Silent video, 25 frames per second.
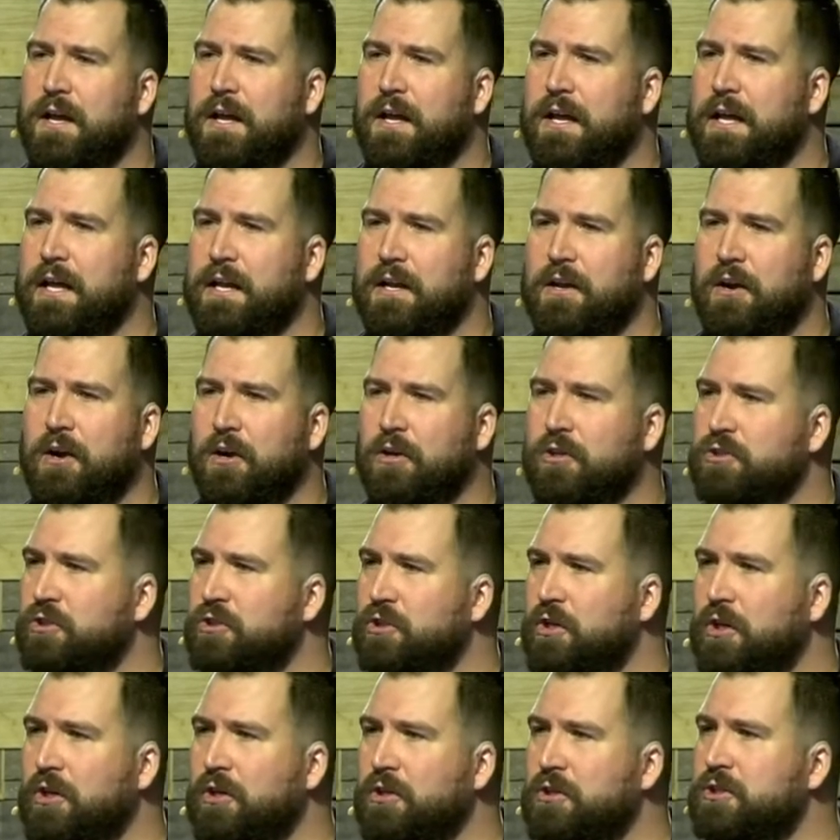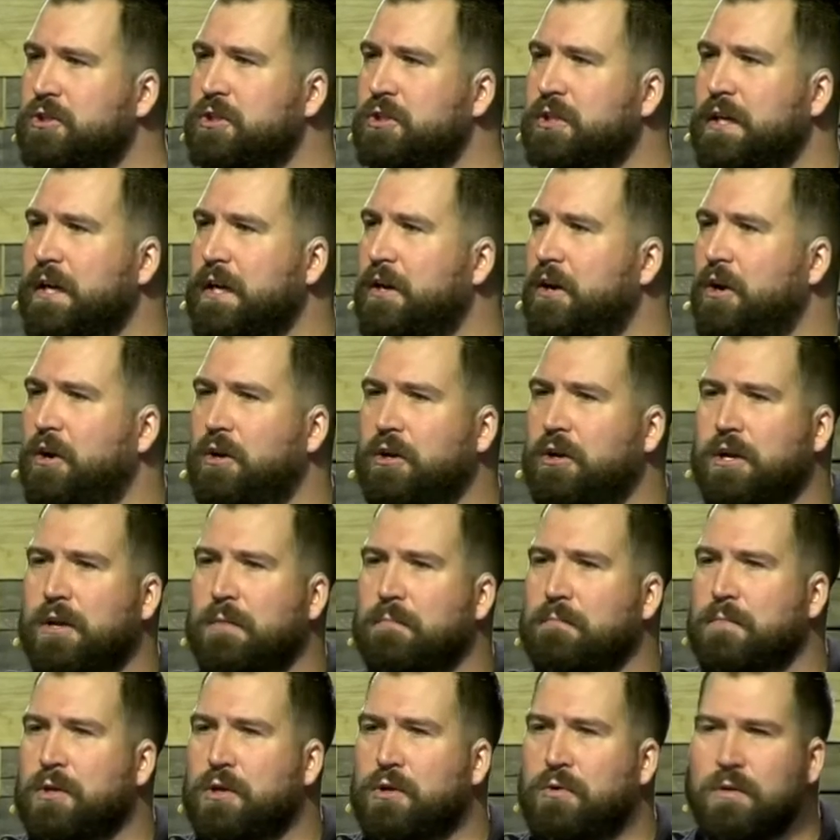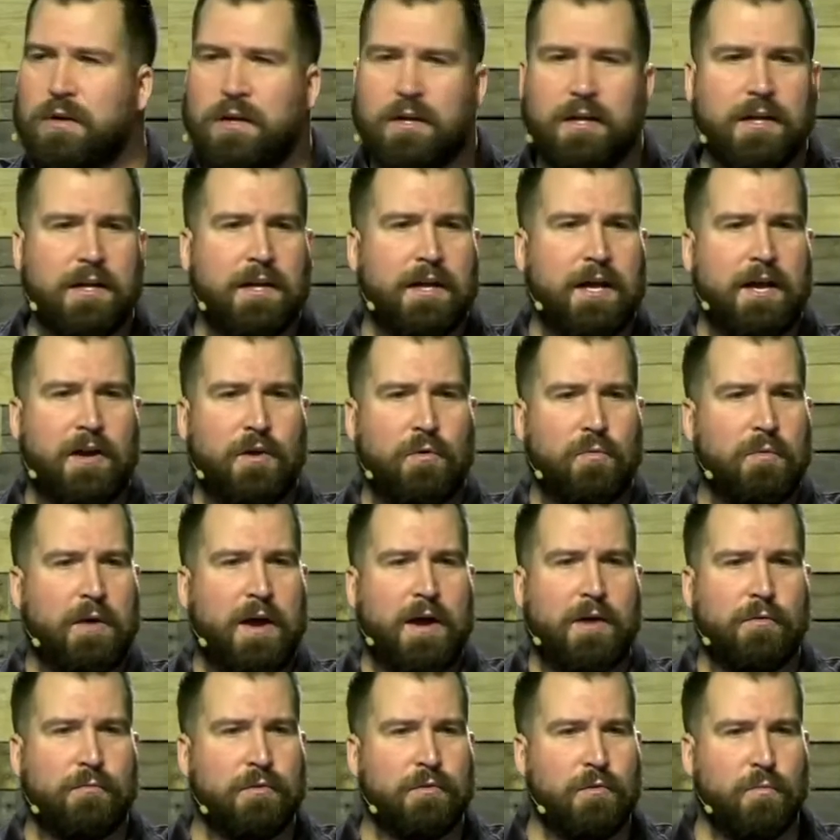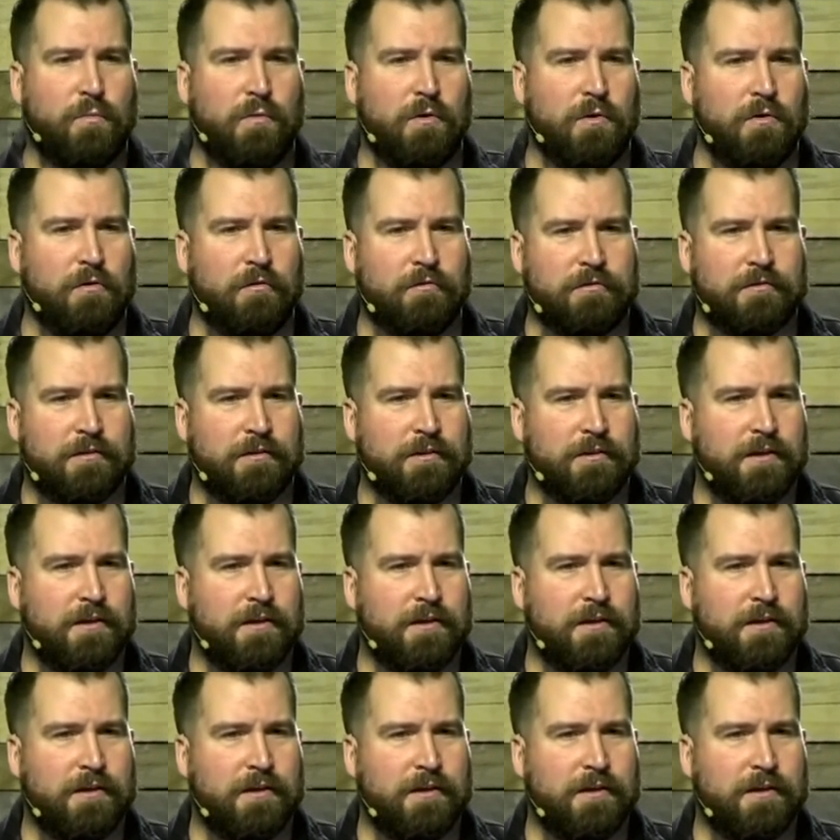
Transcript: in our church, in our community, and around the world.